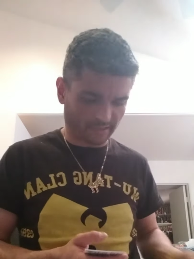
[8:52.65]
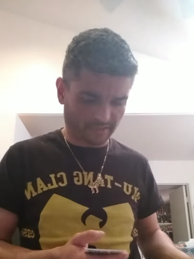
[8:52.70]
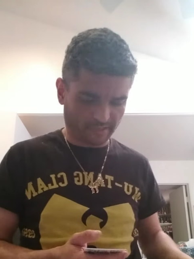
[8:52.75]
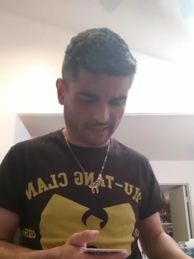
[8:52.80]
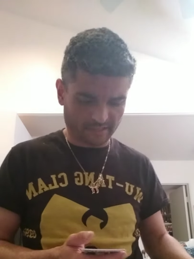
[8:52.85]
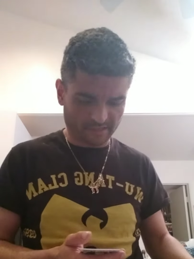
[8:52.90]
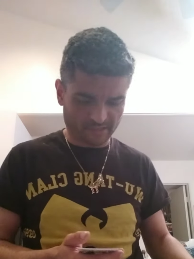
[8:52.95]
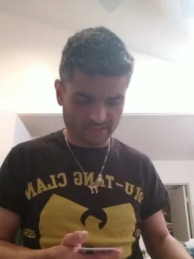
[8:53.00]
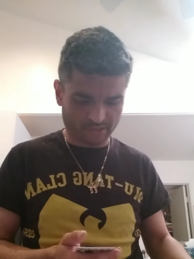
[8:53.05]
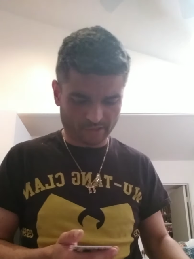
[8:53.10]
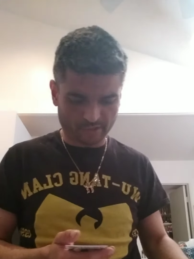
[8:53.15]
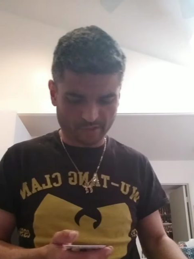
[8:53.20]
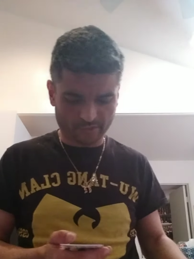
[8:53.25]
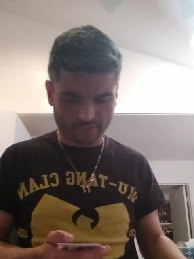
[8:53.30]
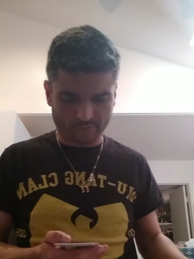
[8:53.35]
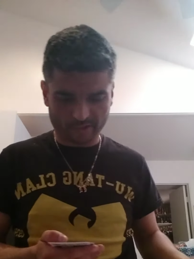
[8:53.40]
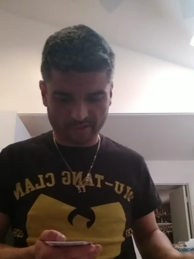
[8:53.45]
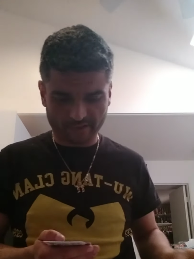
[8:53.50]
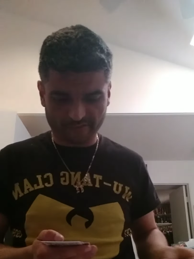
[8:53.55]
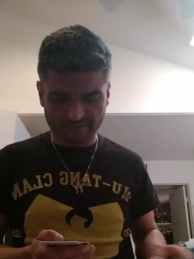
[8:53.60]
That is a good
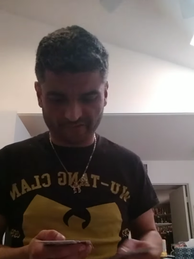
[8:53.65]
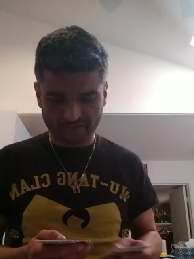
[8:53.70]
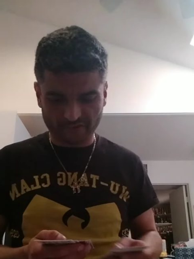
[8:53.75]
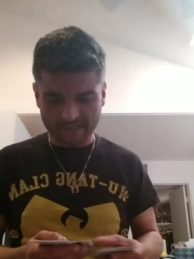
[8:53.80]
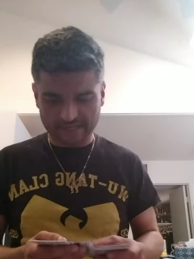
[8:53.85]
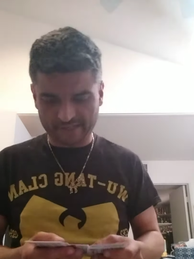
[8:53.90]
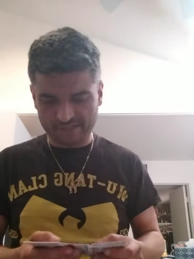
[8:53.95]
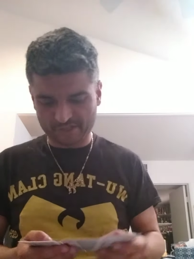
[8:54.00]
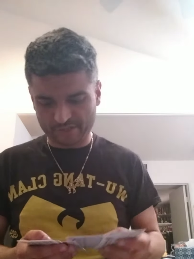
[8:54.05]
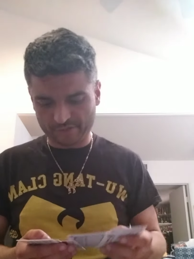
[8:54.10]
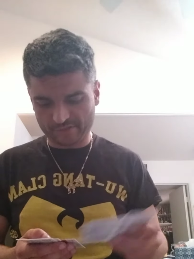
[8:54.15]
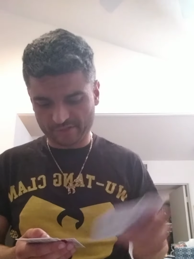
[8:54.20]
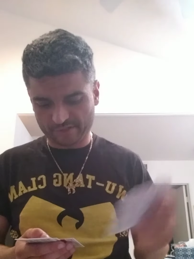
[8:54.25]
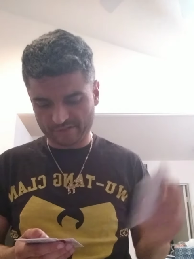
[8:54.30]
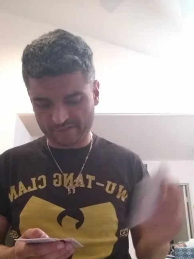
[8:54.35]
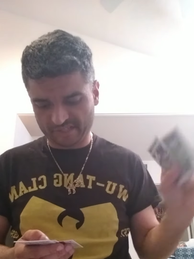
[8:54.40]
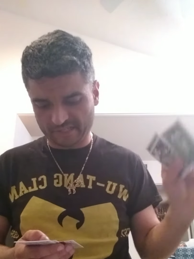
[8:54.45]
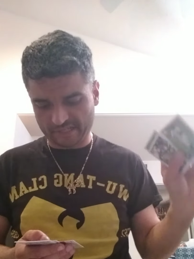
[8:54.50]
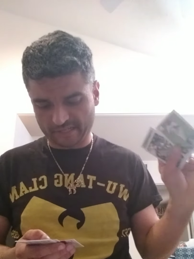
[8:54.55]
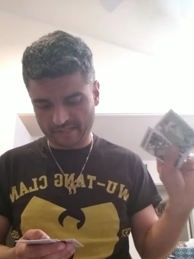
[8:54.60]
one. Vlad Jr.,
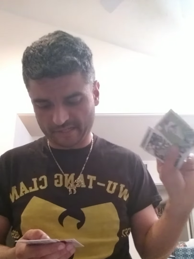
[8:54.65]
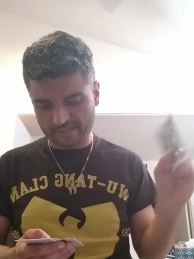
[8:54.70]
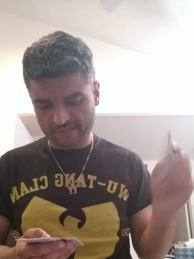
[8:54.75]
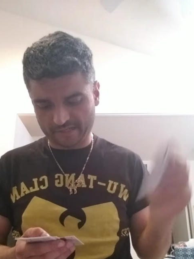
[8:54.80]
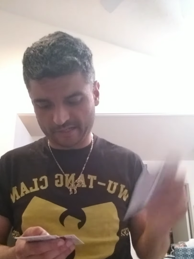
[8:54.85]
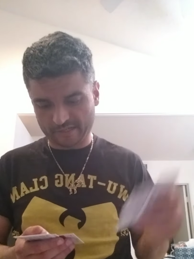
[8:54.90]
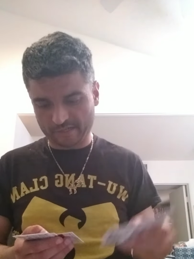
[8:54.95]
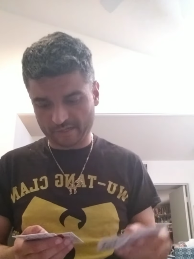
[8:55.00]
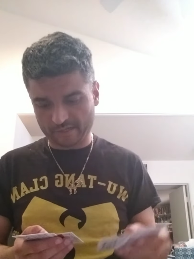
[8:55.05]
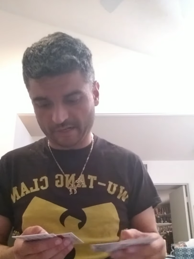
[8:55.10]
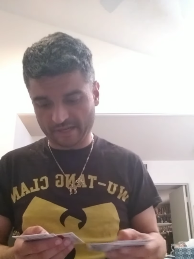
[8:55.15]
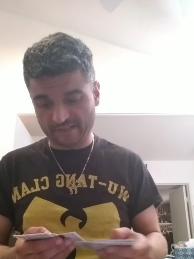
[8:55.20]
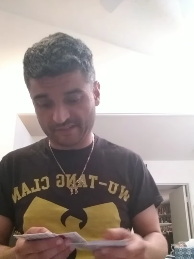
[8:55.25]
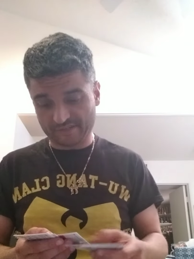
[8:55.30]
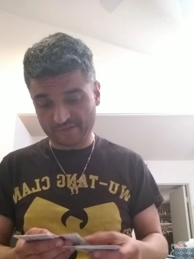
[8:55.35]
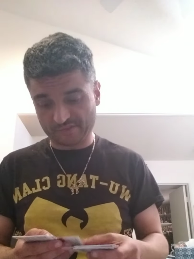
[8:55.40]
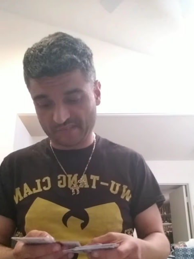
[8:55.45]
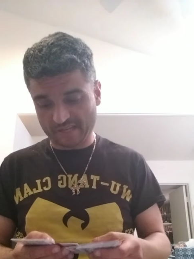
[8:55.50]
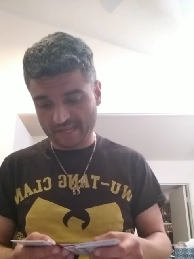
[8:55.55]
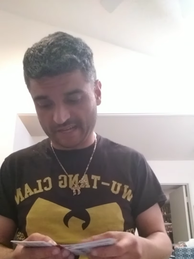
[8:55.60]
second year.
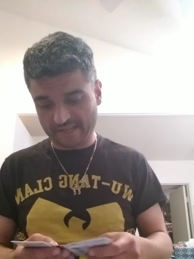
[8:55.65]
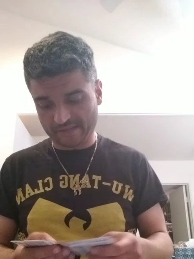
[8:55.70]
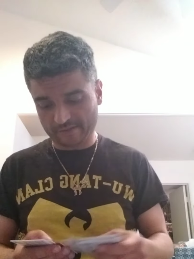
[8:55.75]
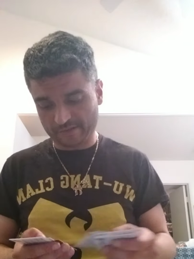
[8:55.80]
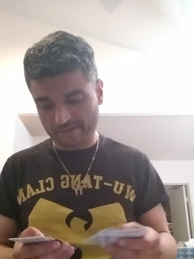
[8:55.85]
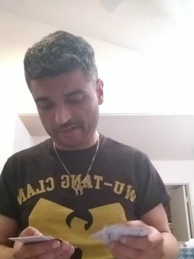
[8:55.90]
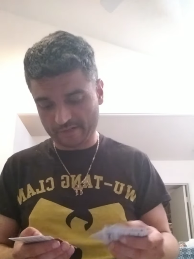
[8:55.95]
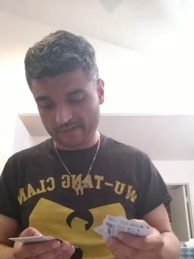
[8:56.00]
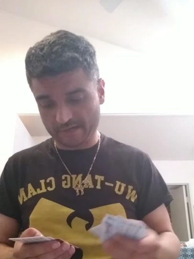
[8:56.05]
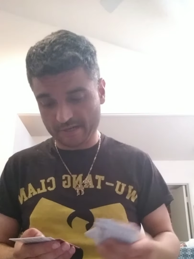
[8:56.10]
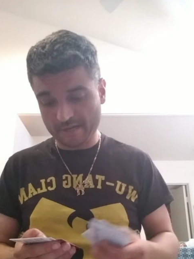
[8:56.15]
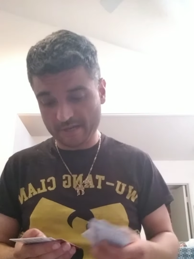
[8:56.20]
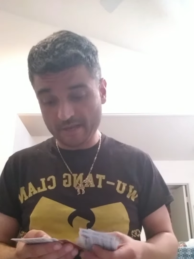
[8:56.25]
Jesus Aguilar.